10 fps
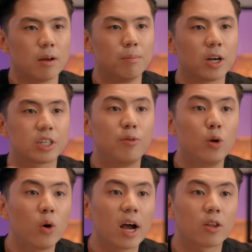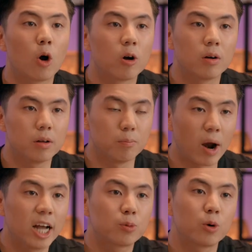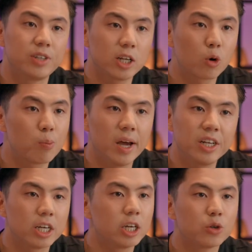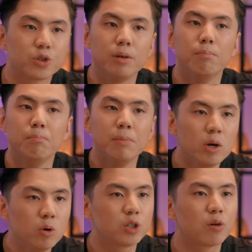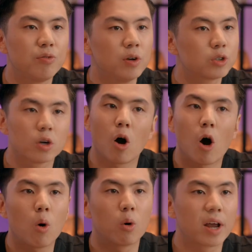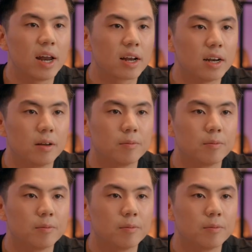Because if you look at our Bright Sport TikTok page, you'll see millions of views all organically.